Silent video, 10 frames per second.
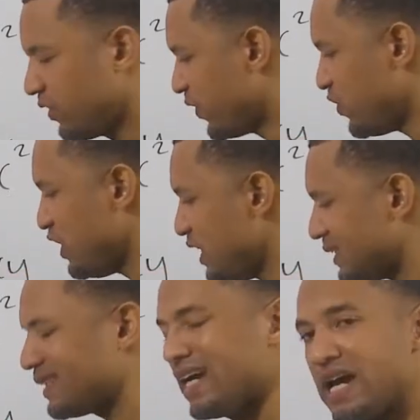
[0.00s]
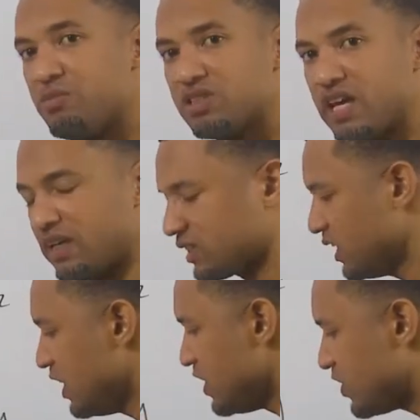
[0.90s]
3 times x.
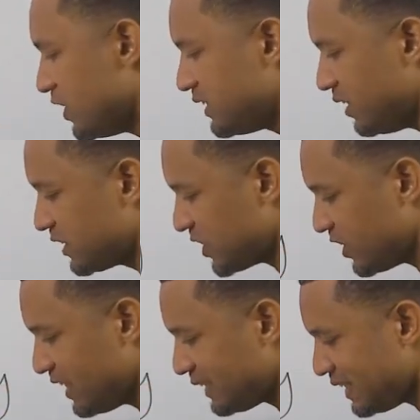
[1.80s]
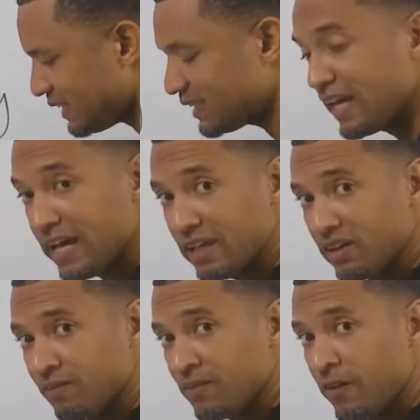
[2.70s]
So this is
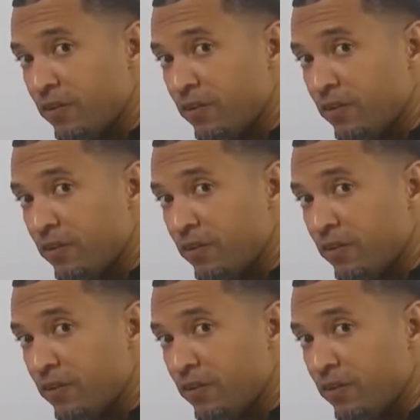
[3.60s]
saying